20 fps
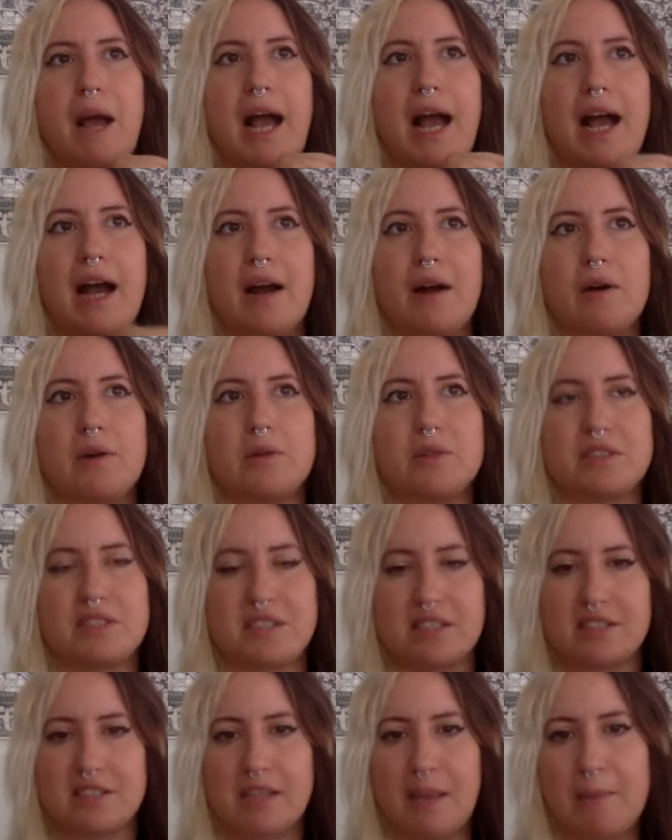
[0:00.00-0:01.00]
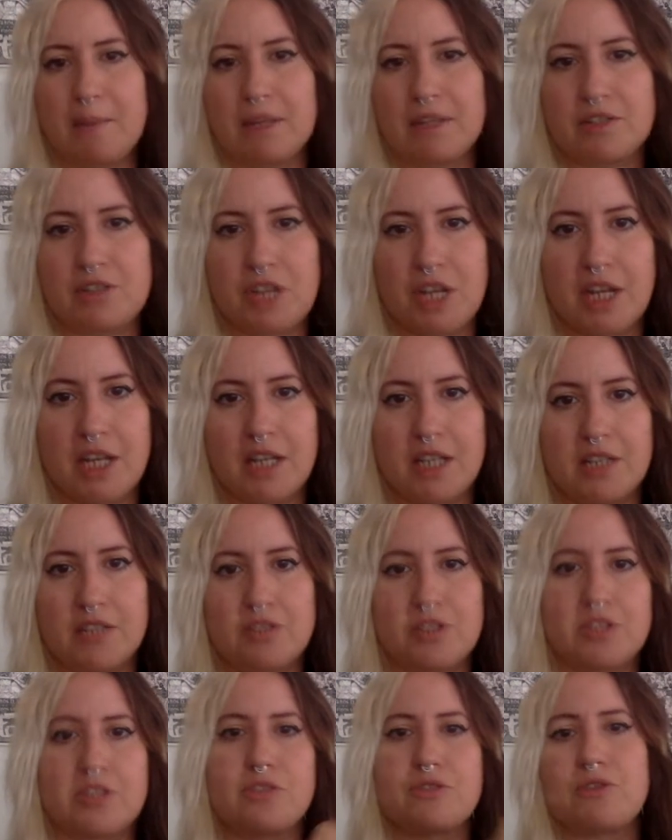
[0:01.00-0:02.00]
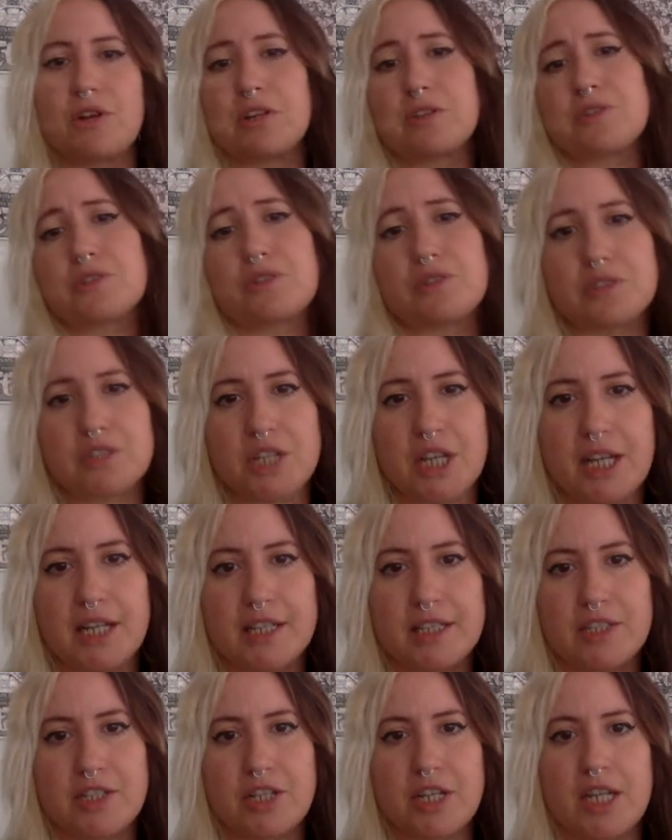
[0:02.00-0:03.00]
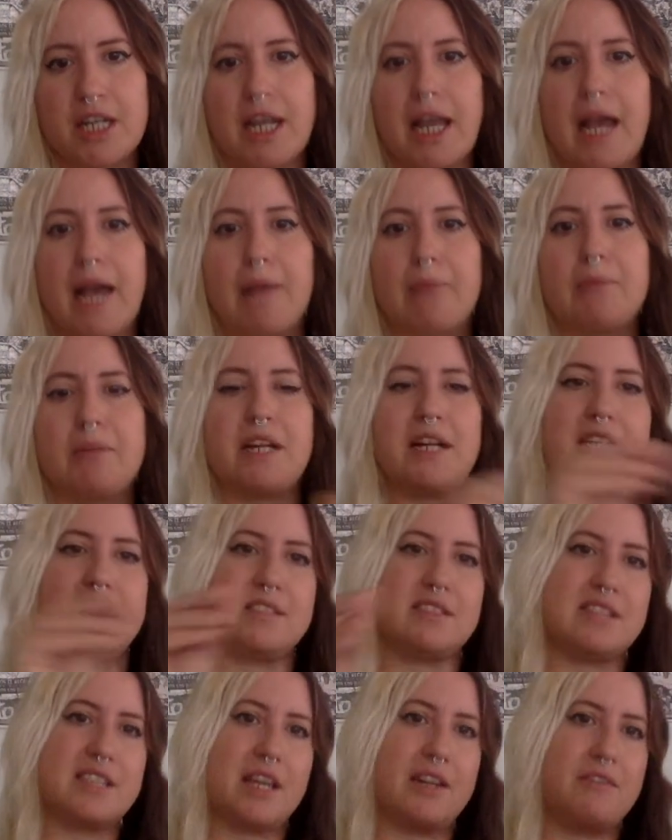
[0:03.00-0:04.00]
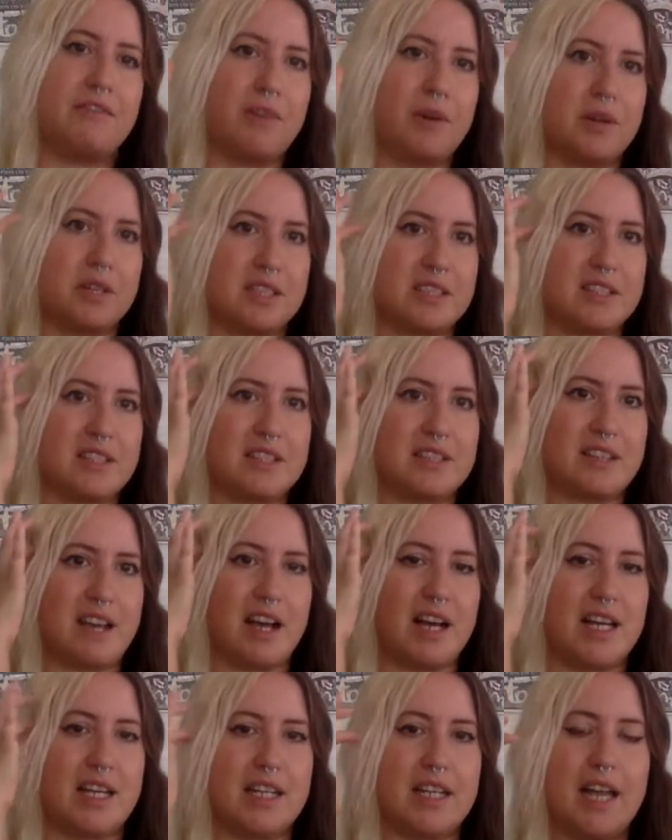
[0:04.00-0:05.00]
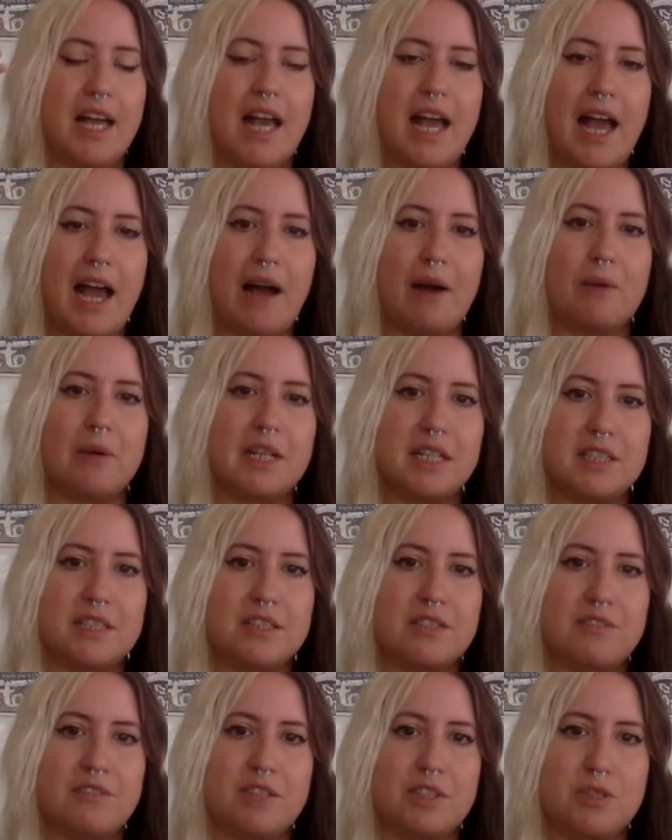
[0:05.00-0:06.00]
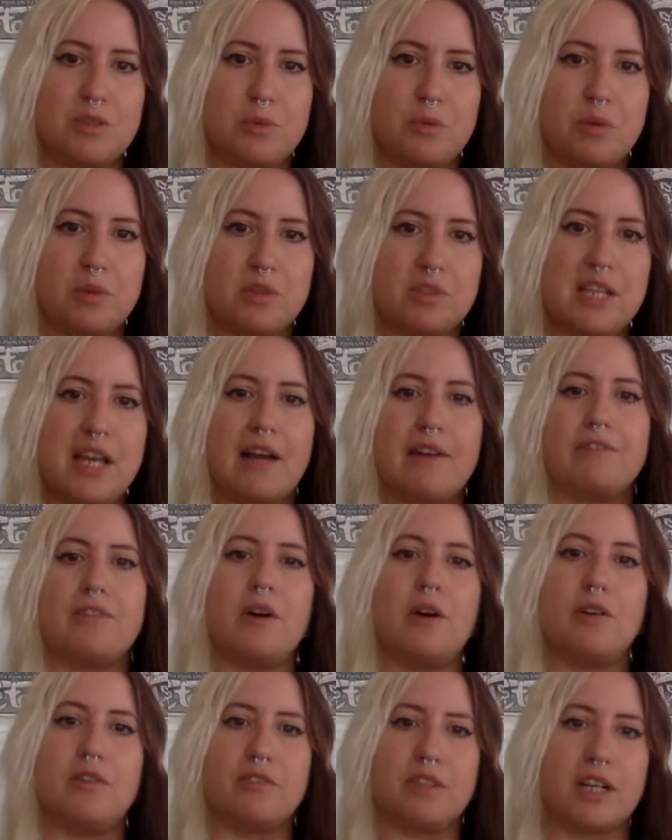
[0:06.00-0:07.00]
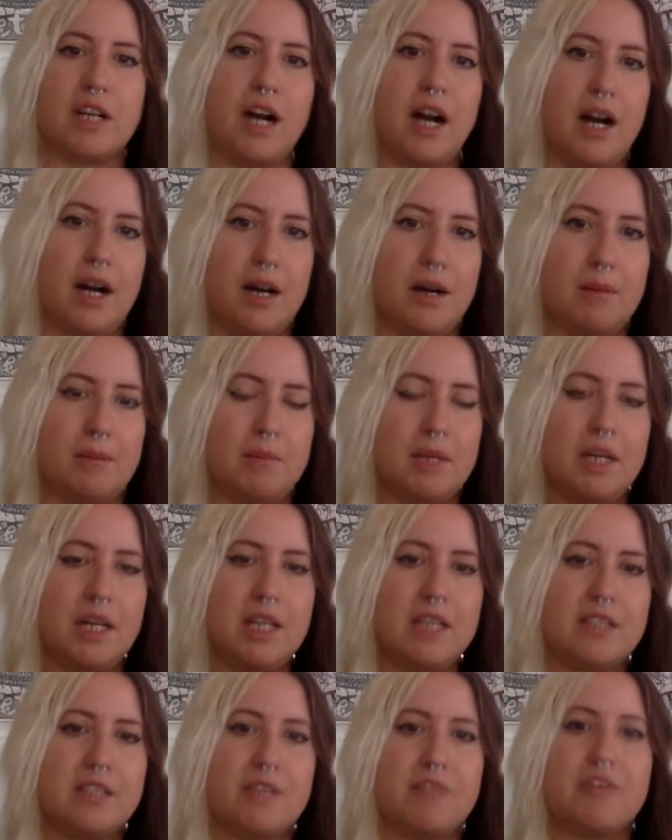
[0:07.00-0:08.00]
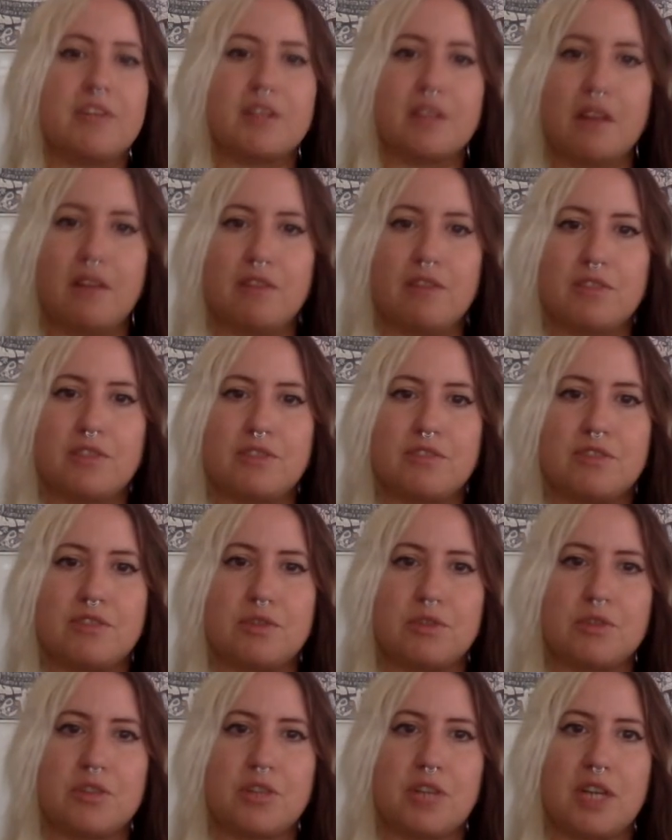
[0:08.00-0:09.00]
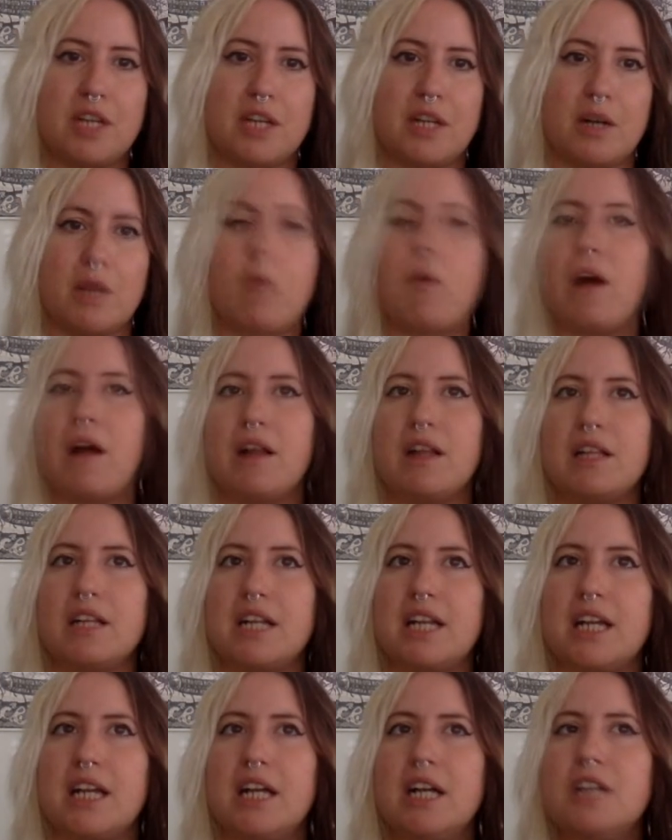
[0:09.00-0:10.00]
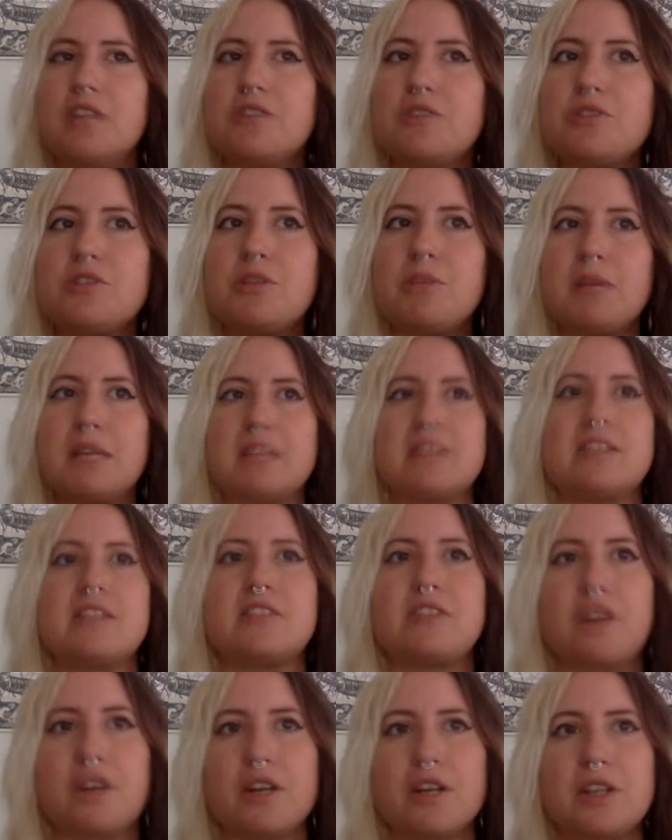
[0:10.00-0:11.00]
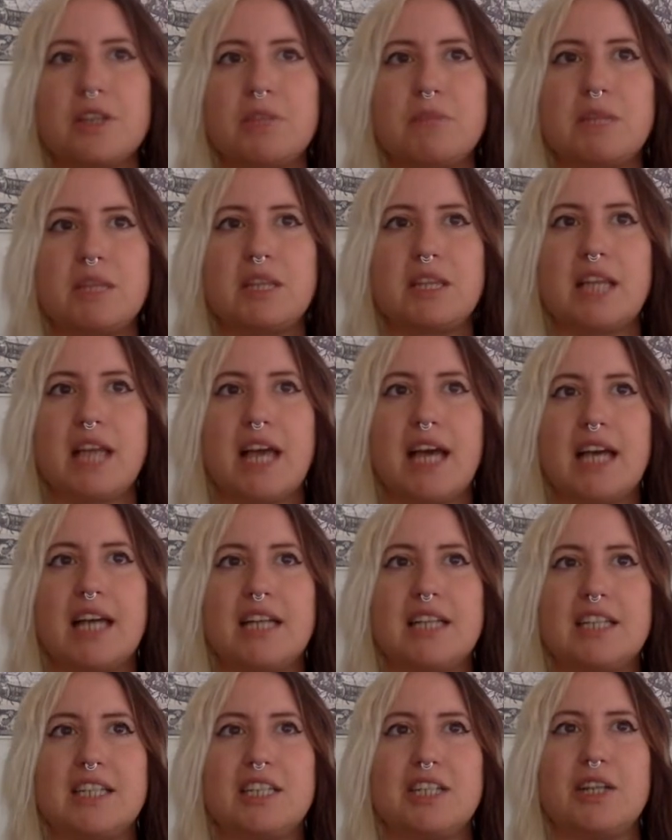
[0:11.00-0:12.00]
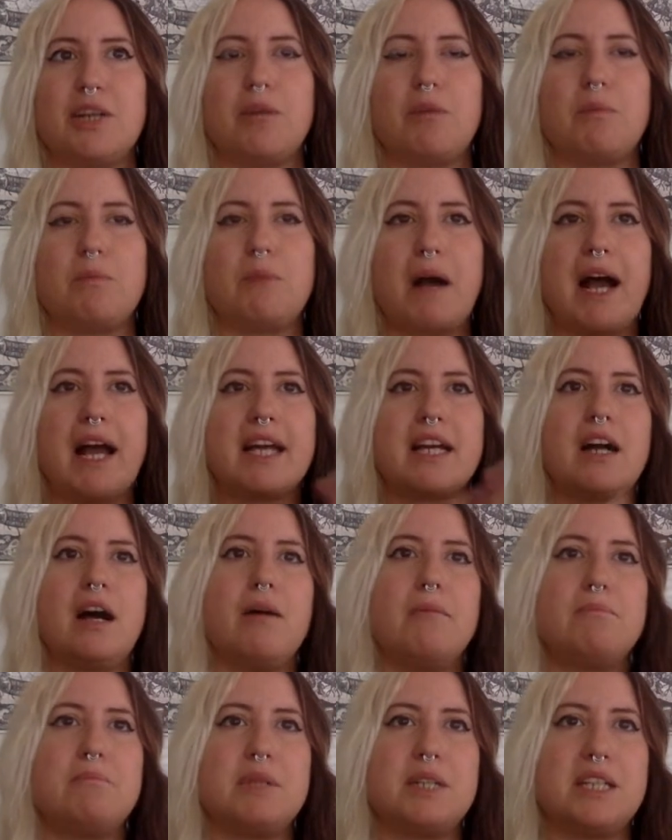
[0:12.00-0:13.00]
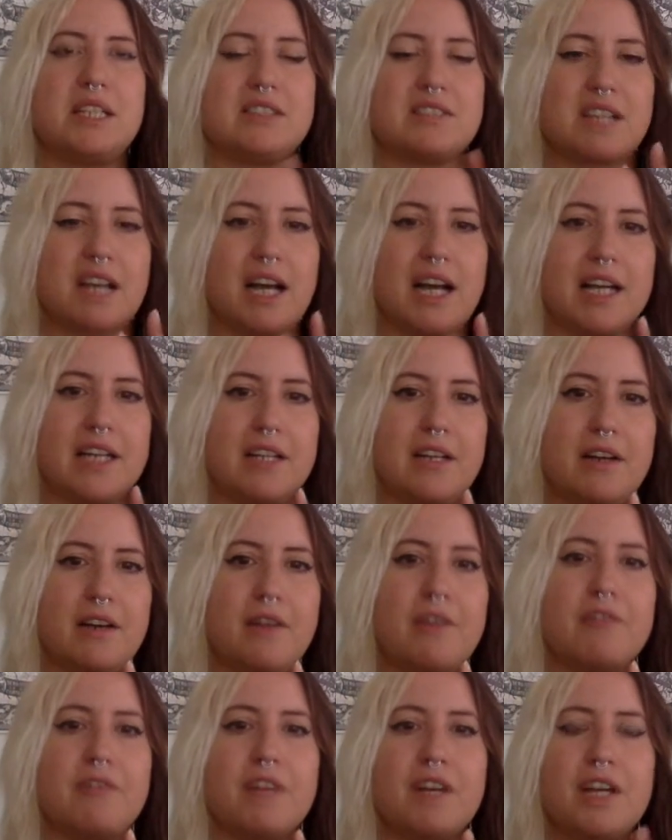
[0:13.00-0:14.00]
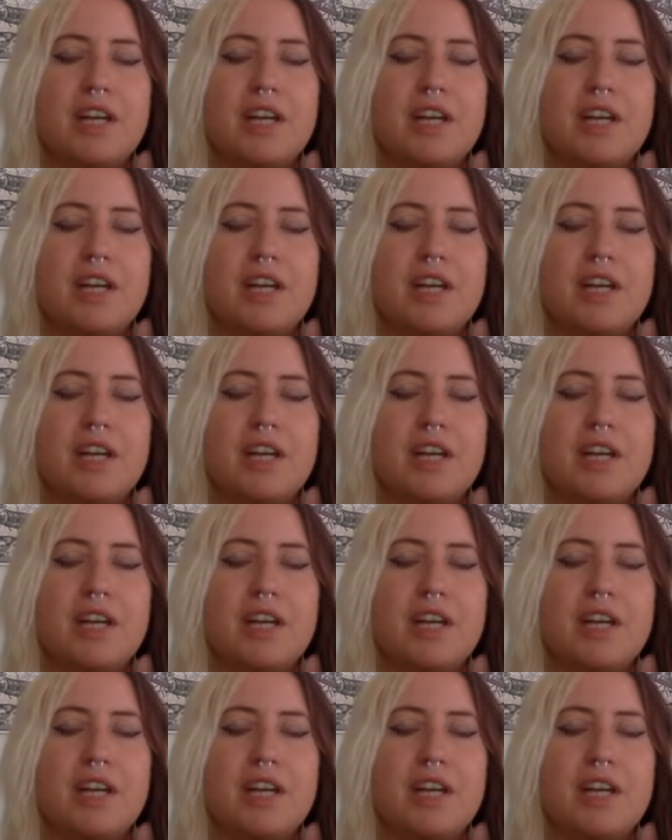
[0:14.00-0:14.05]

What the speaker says: how systemic change and structural change can happen, and instead focuses on how individuals have overcome different levels of social inequality. So she makes this argument that, by companies kind of,